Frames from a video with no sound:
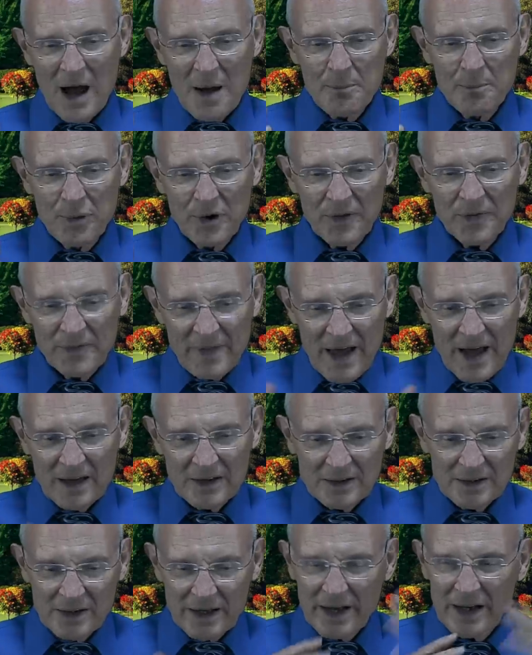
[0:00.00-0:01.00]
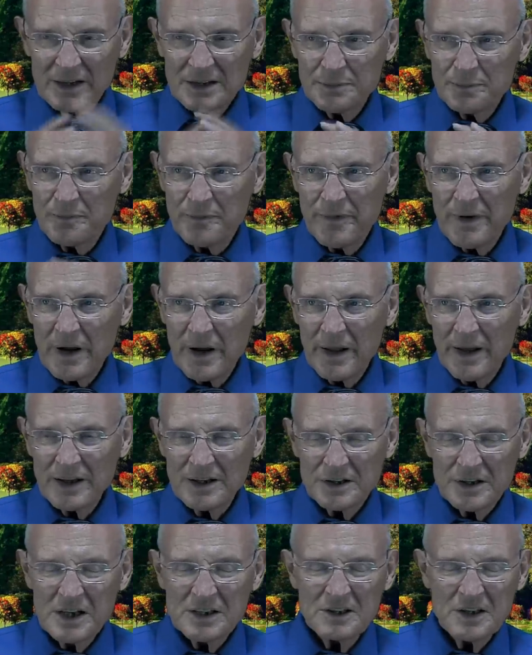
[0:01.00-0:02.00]
put that ex fairly
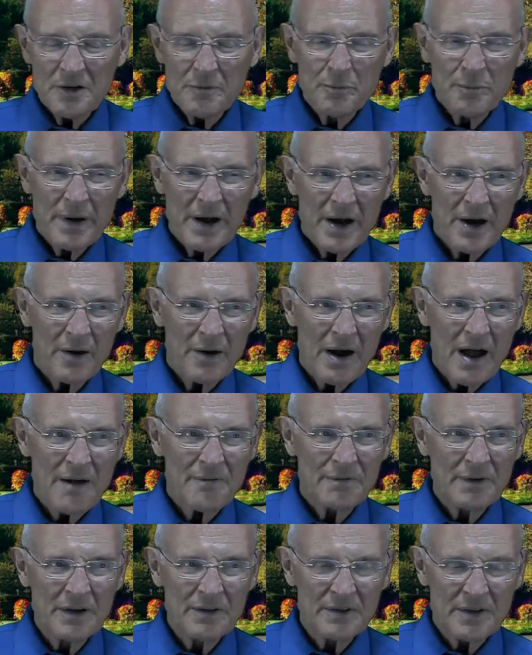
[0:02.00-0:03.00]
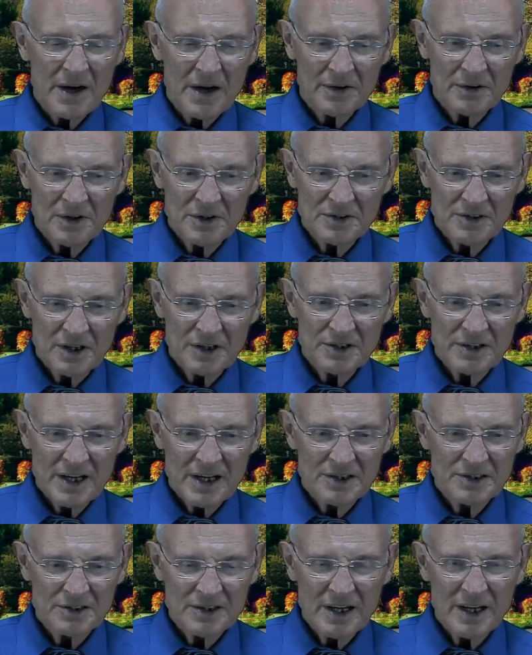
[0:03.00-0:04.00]
extensive paragraph in there to
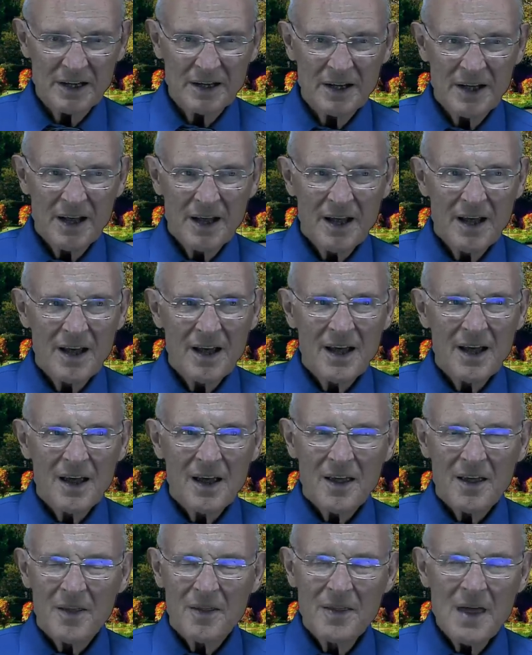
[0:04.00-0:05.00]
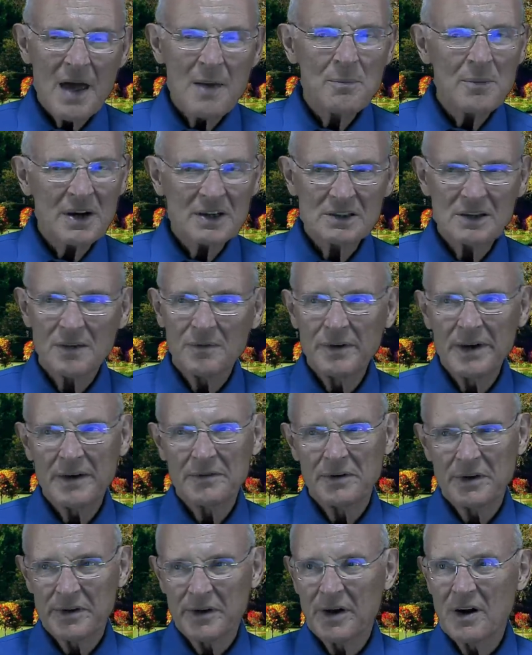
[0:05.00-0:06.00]
suggest that they must have lived
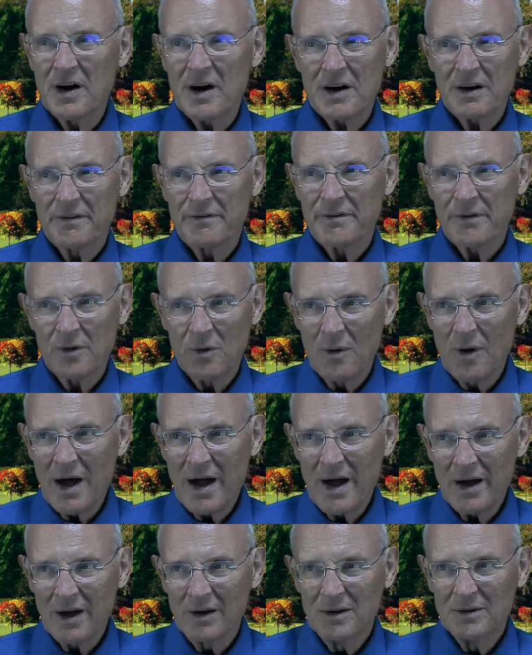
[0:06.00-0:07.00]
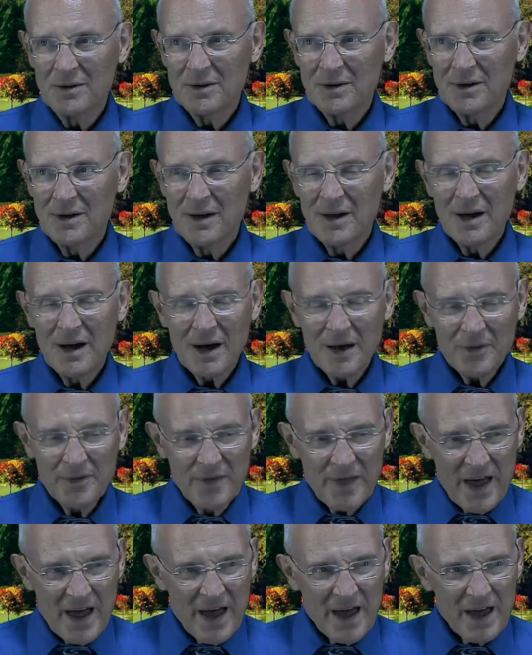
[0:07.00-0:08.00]
in the garden for a while. Yeah.
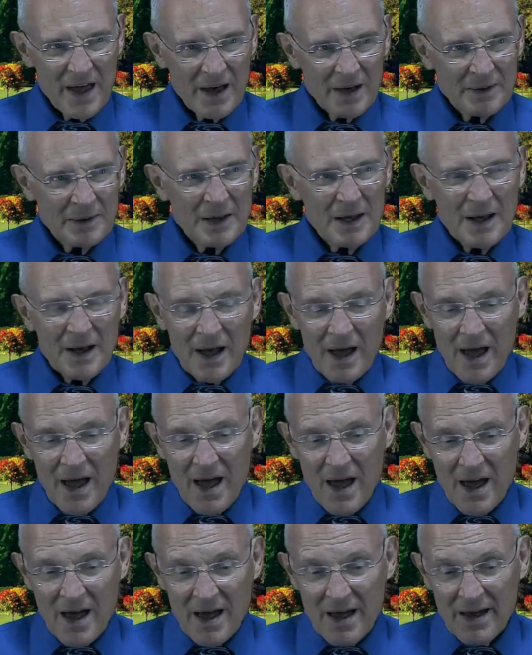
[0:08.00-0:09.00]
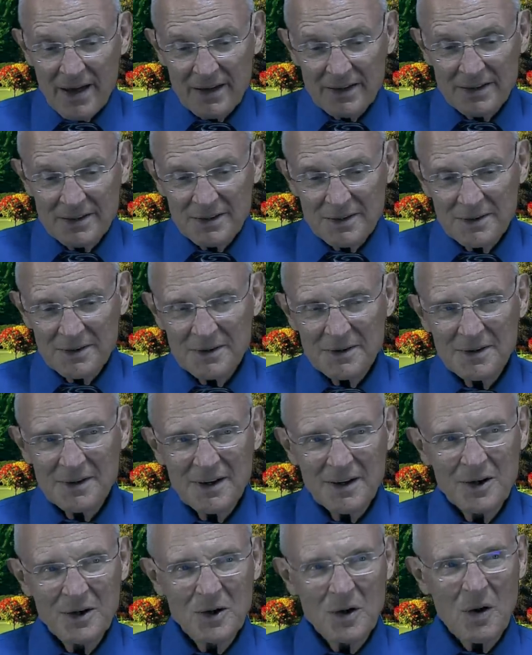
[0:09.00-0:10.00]
They and
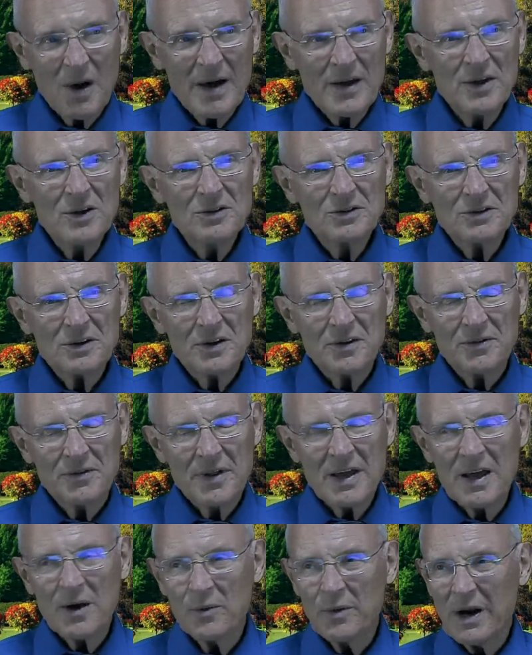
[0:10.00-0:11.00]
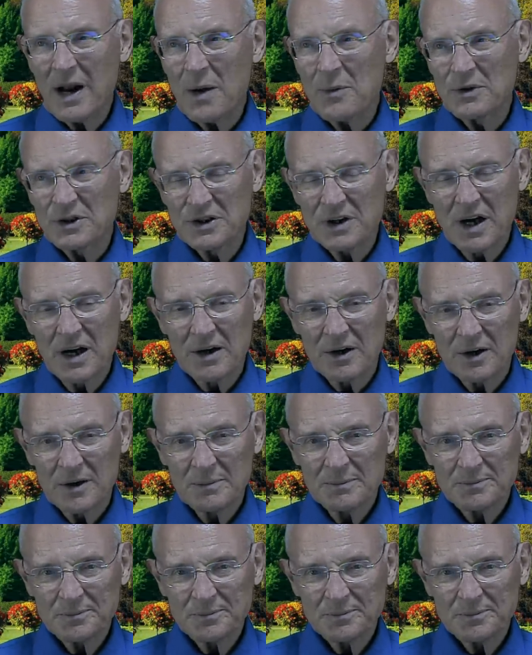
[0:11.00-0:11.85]
you know I used to think when I was younger